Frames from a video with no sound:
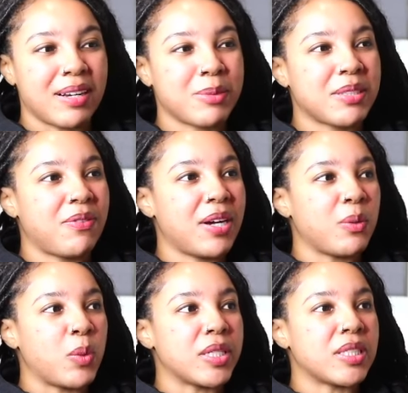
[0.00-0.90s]
It was a very
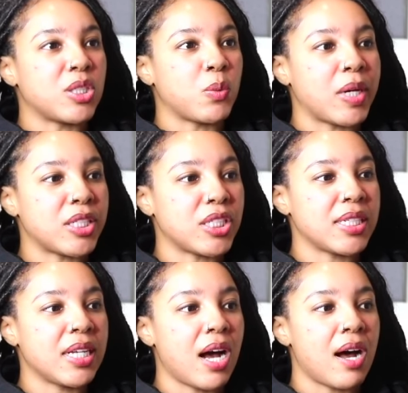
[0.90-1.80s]
weird
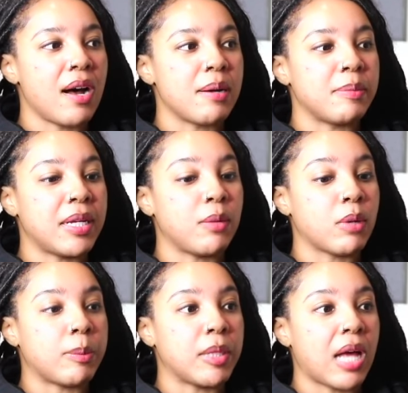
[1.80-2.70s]
situation, um, and it
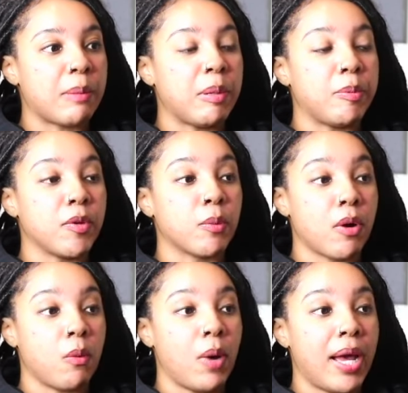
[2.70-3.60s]
rubbed a lot of people the
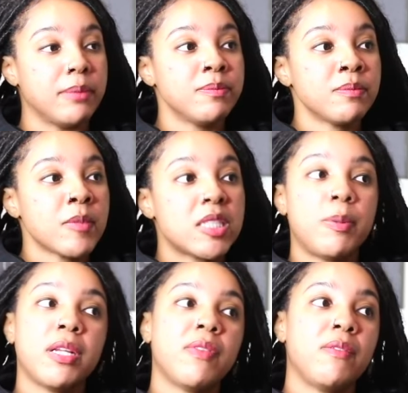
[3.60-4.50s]
wrong way.
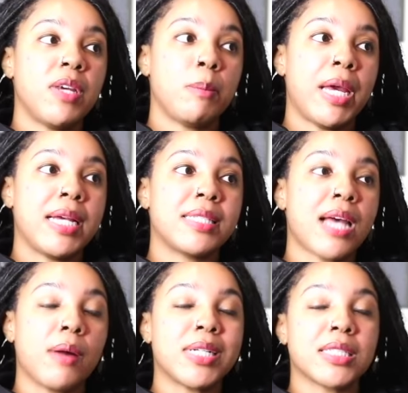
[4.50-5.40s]
Speaking of the VMAs,
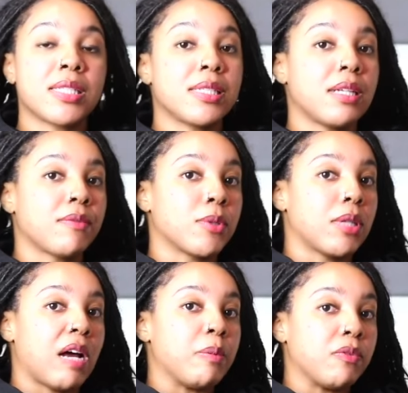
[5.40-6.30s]
I reacted to several
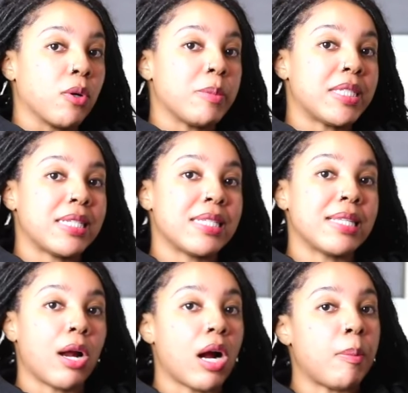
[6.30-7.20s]
live performances.
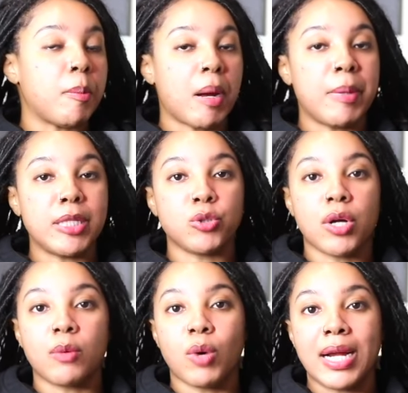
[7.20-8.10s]
They are up on my
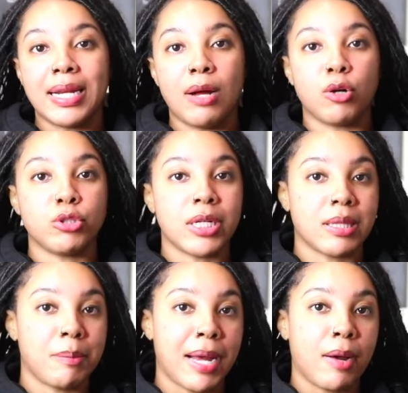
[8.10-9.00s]
Patreon right now. Go check
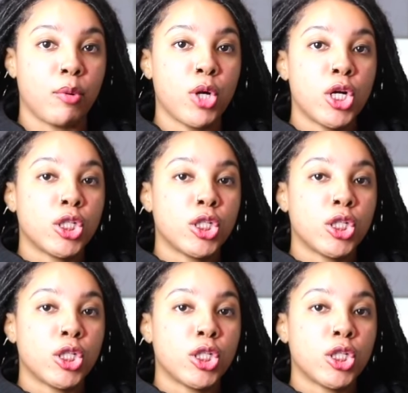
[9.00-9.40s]
them out.